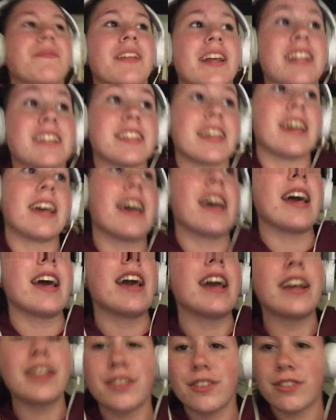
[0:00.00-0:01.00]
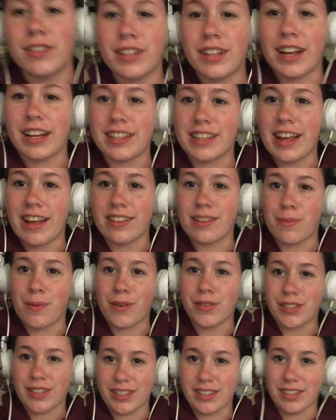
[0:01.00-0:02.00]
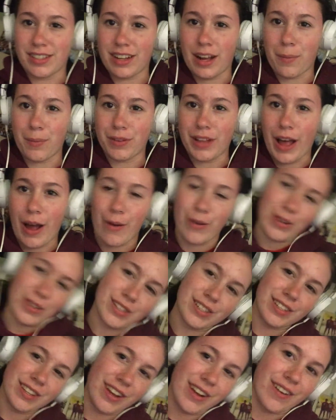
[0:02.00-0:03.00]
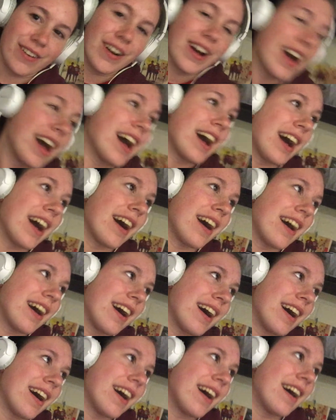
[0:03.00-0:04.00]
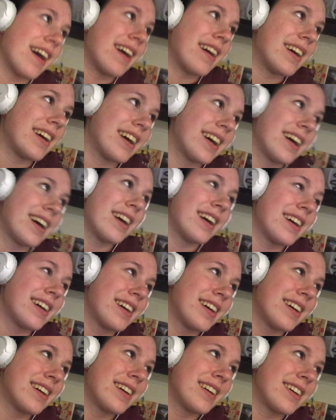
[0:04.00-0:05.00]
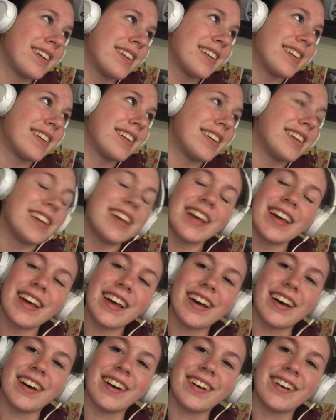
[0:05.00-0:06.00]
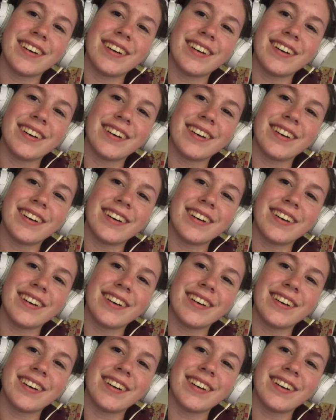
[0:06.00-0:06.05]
It's 8:39, and I have to post this in a couple hours. So, uh, yeah.